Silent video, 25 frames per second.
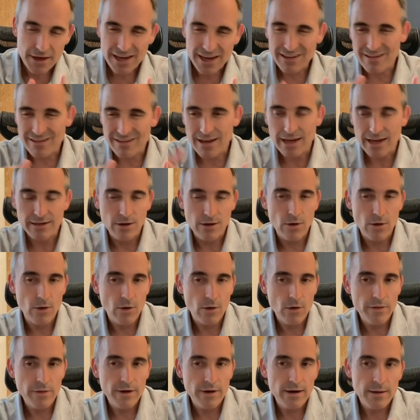things that
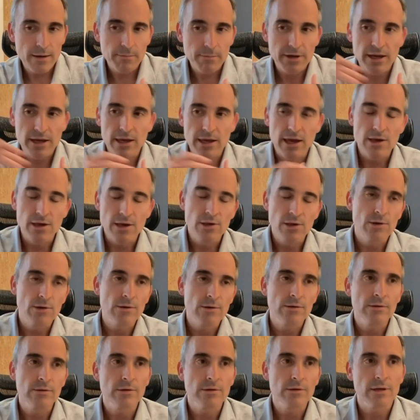other
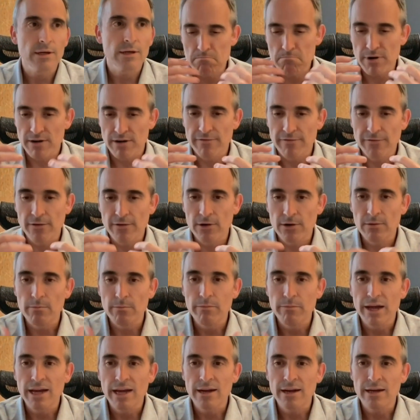applications
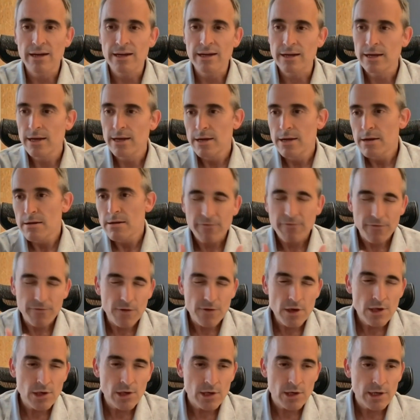perform better
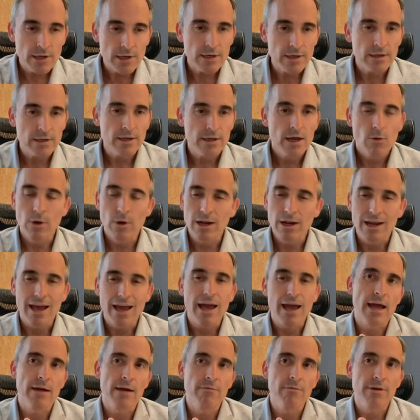features
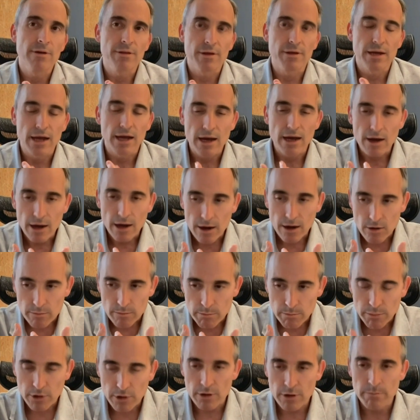well everything and our
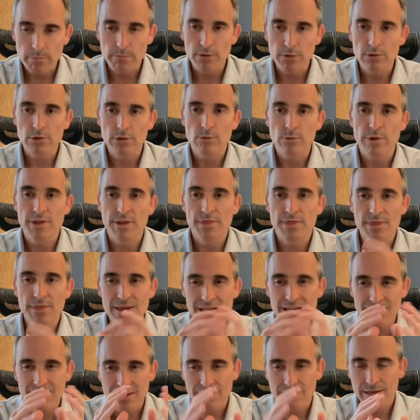purpose with
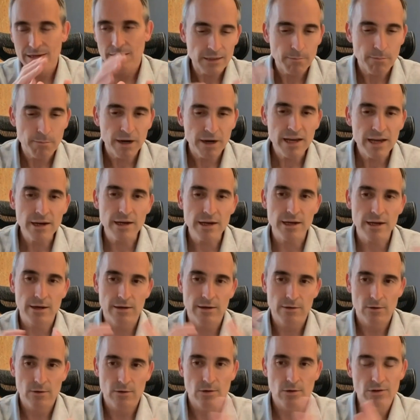this
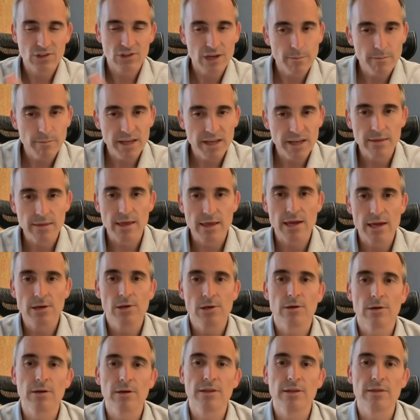splitting or
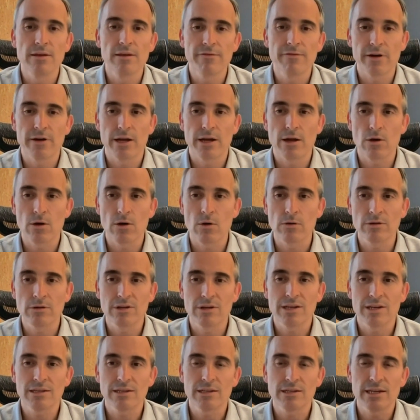segmentation in different
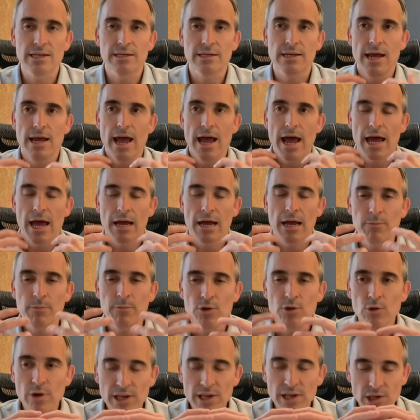courses is
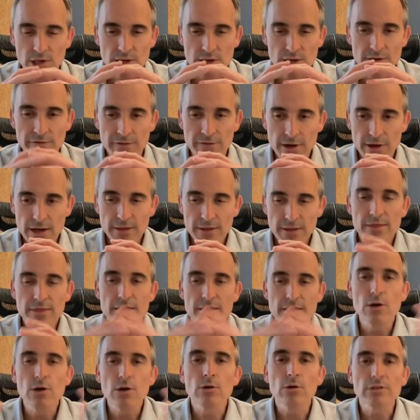help you achieve
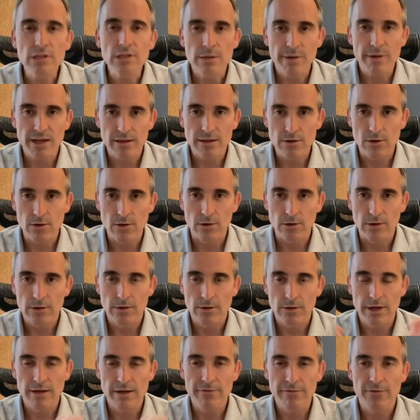the ultimate goal.
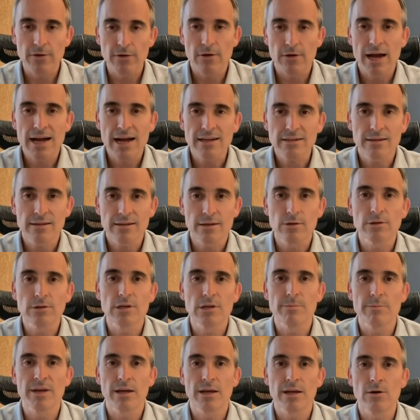Okay, for us, the
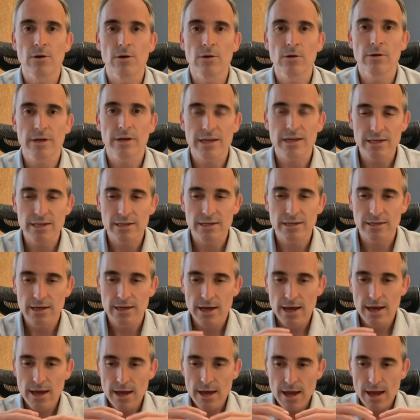ultimate goal is